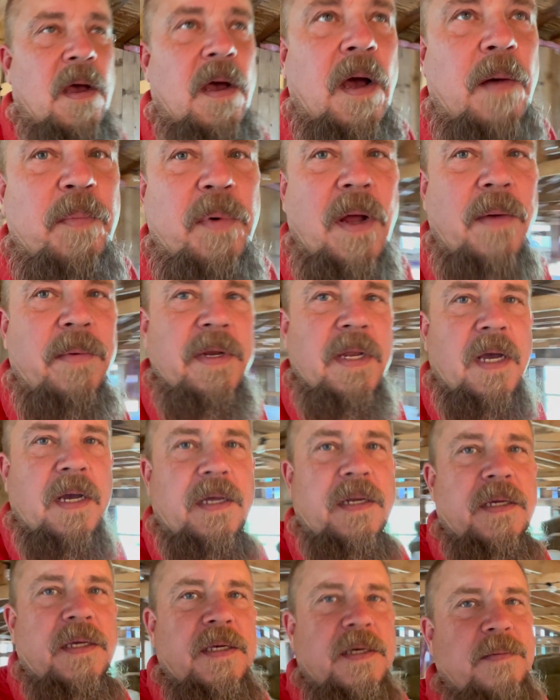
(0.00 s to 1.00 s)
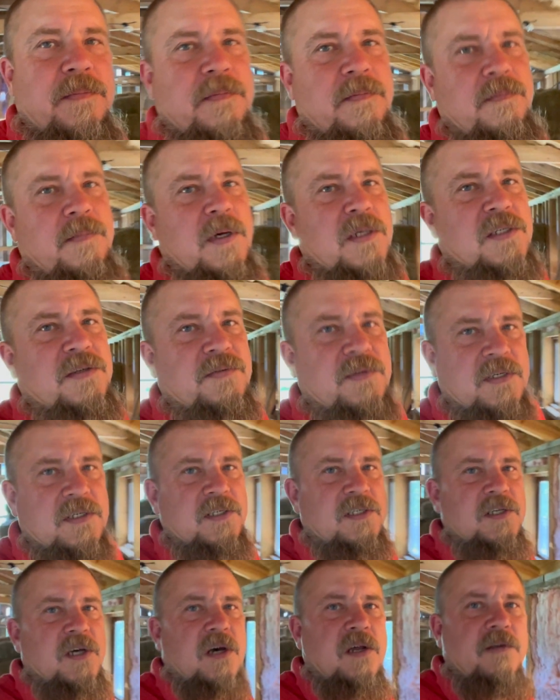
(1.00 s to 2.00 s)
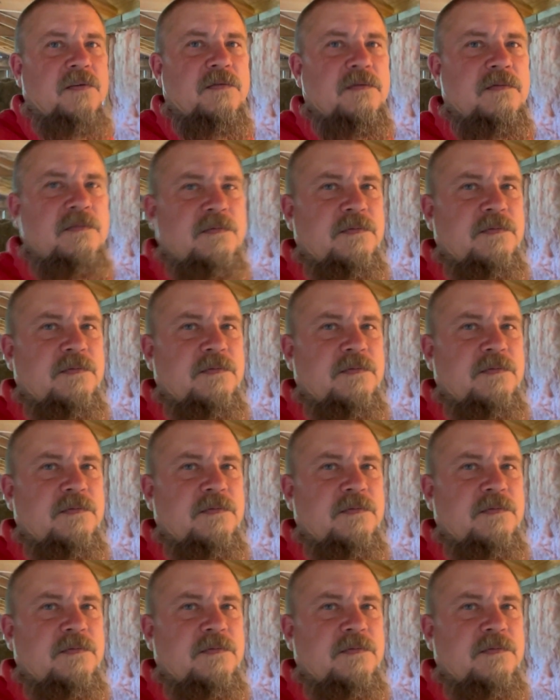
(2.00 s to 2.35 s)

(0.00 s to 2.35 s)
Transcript: I'm probably not gonna get much of this done